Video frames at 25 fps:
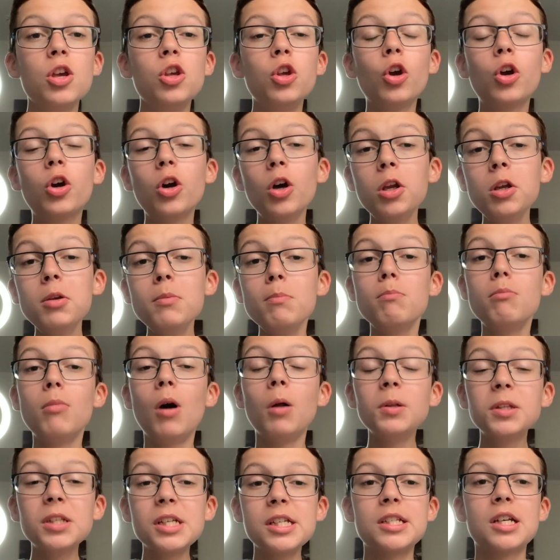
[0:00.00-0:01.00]
couldn't
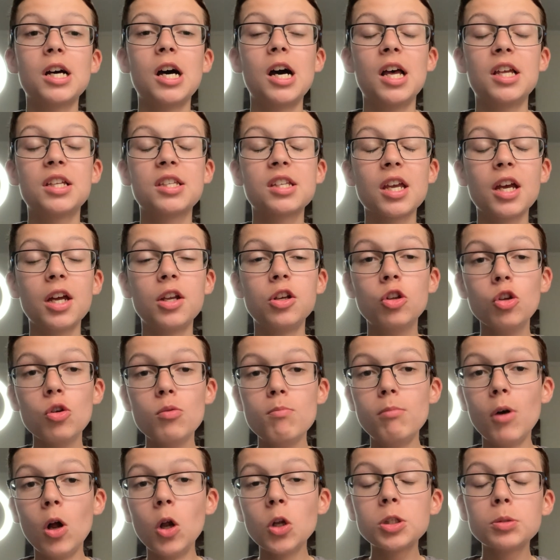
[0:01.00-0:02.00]
multitask and do
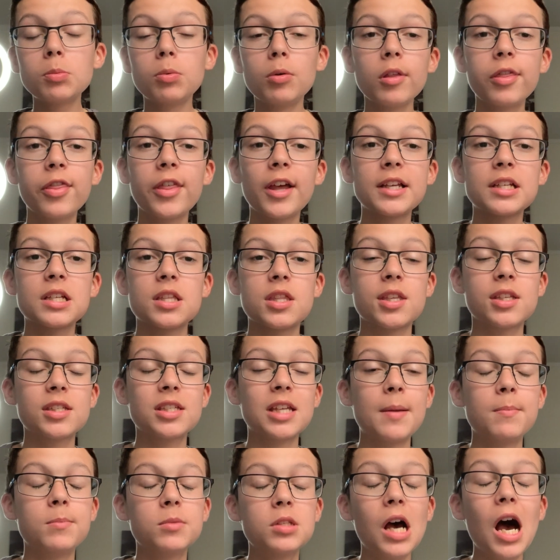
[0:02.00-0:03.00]
multiple things at the
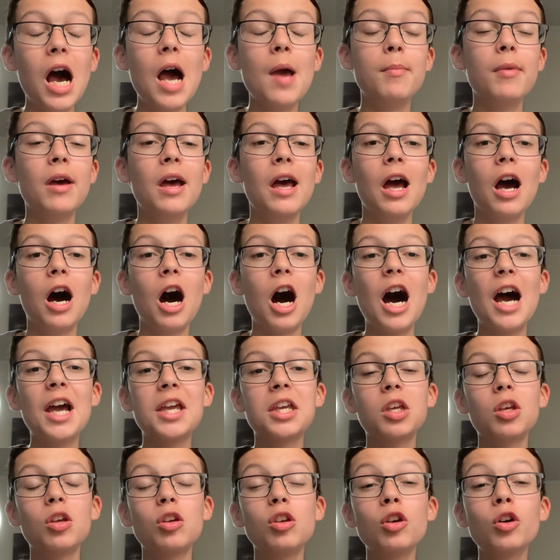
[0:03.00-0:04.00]
same time,
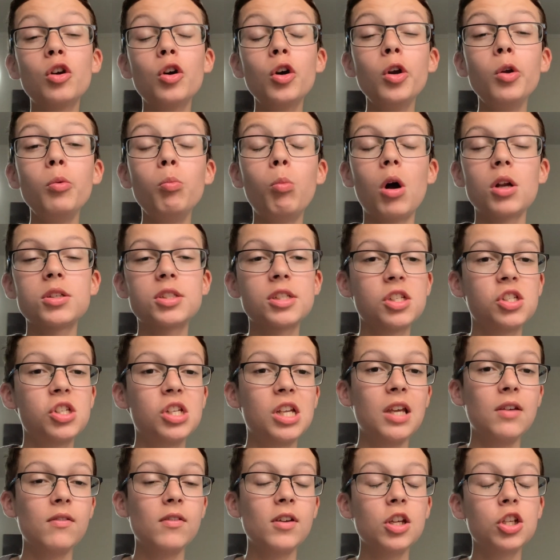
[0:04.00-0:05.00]
i.e. you couldn't watch a
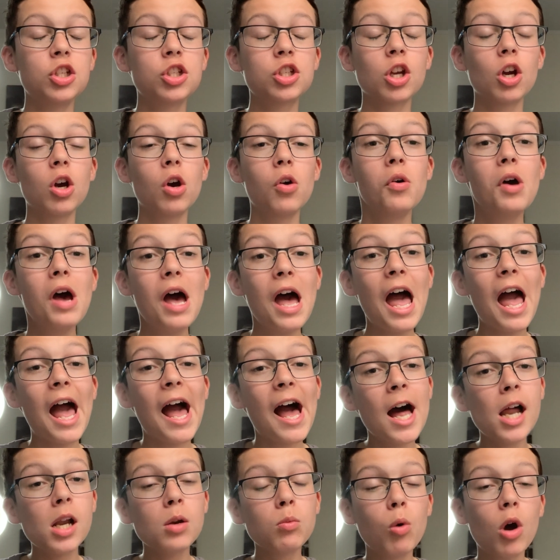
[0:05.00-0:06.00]
TV show
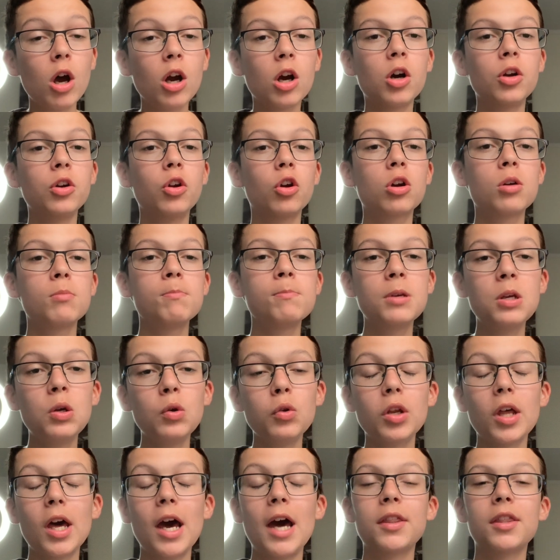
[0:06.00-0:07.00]
and work on your
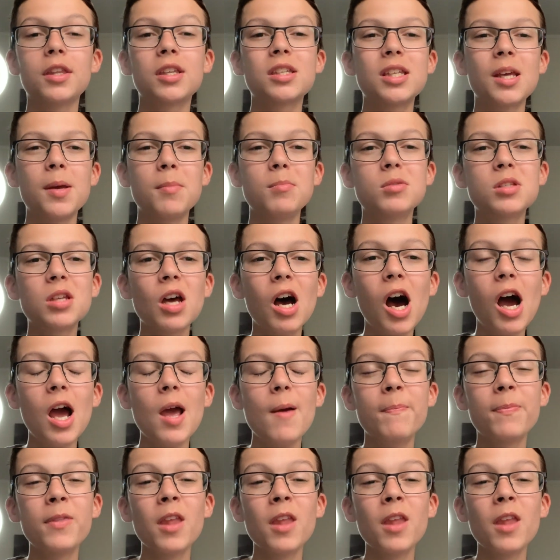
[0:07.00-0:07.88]
computer at the same time,